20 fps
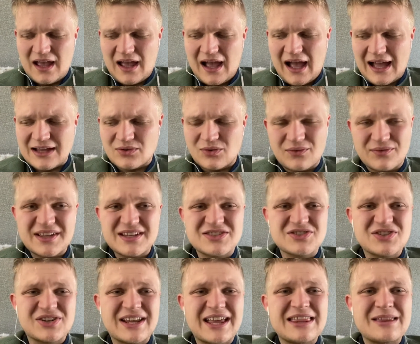I don't think he's
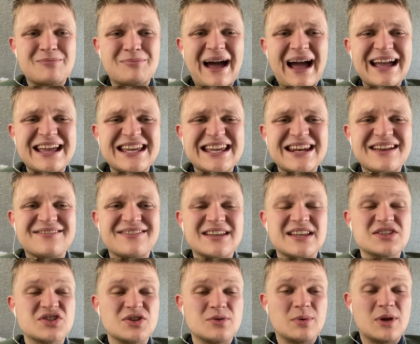going to get the backing. I think
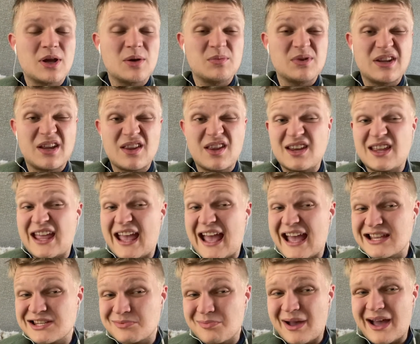he's going to become another
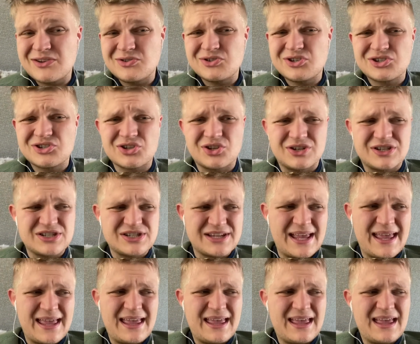yes man who's just going to
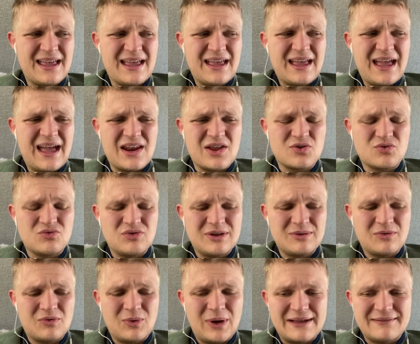say and agree
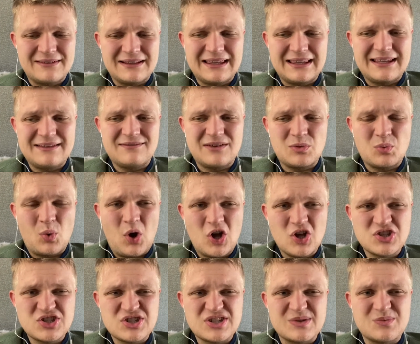with whatever Levy
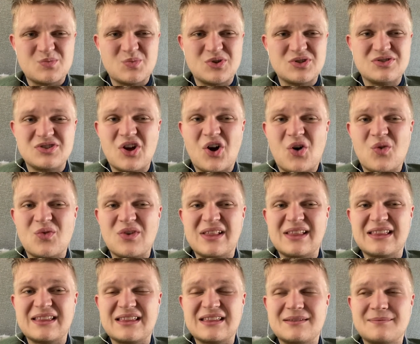wants, and we're not
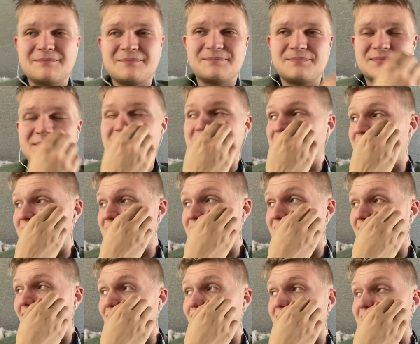really, they're
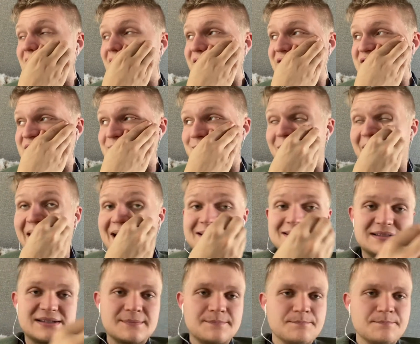not really going to spend,